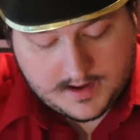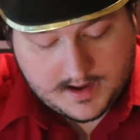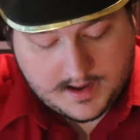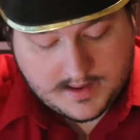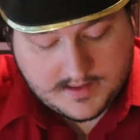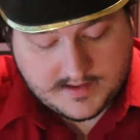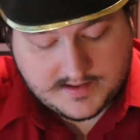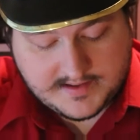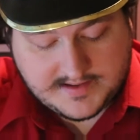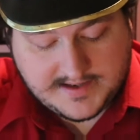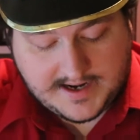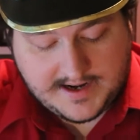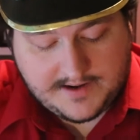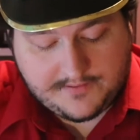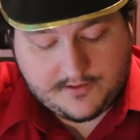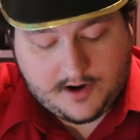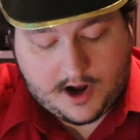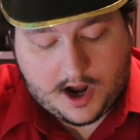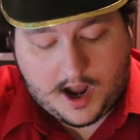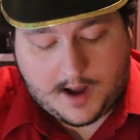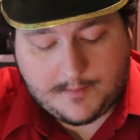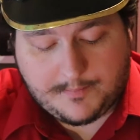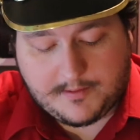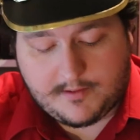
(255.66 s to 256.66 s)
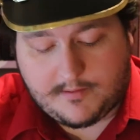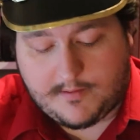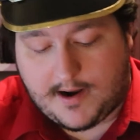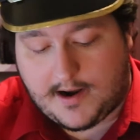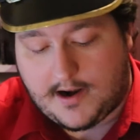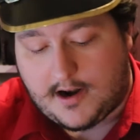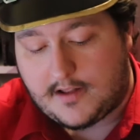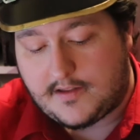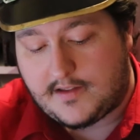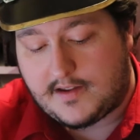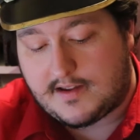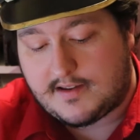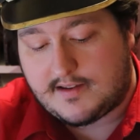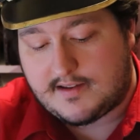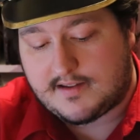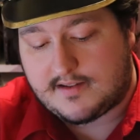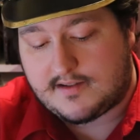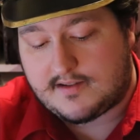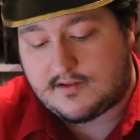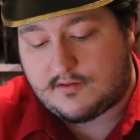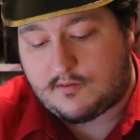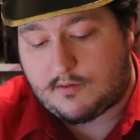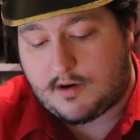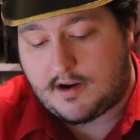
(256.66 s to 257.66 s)
The date of copyright on this
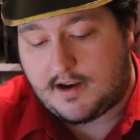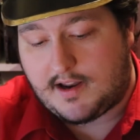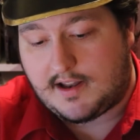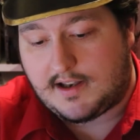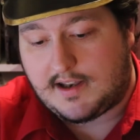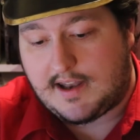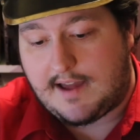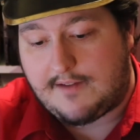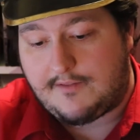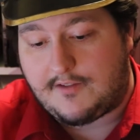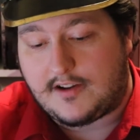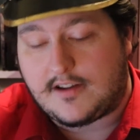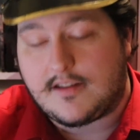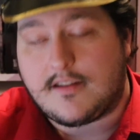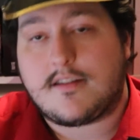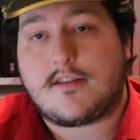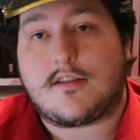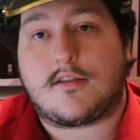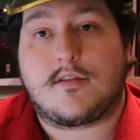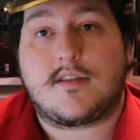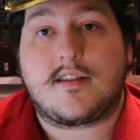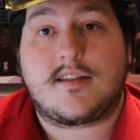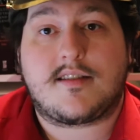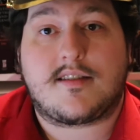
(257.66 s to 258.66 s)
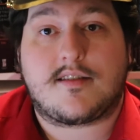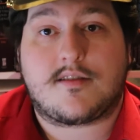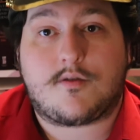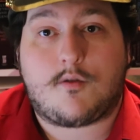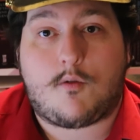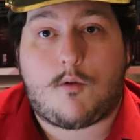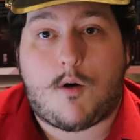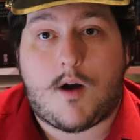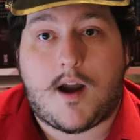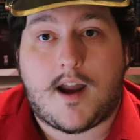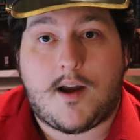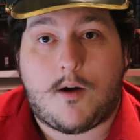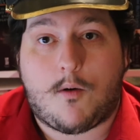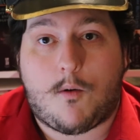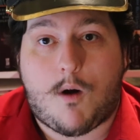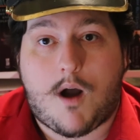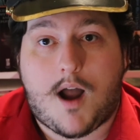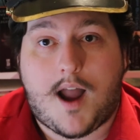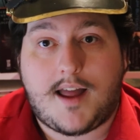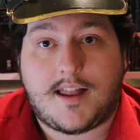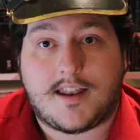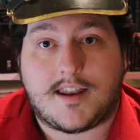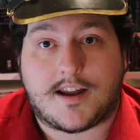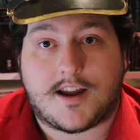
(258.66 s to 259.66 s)
is 2011, so this is quite a
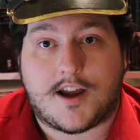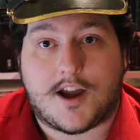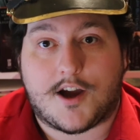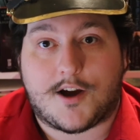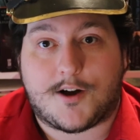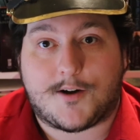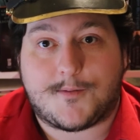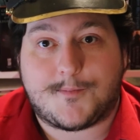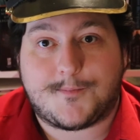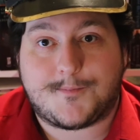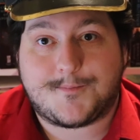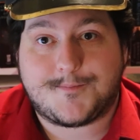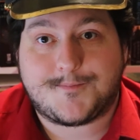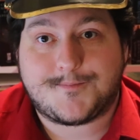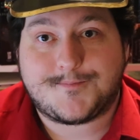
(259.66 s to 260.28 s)
while ago.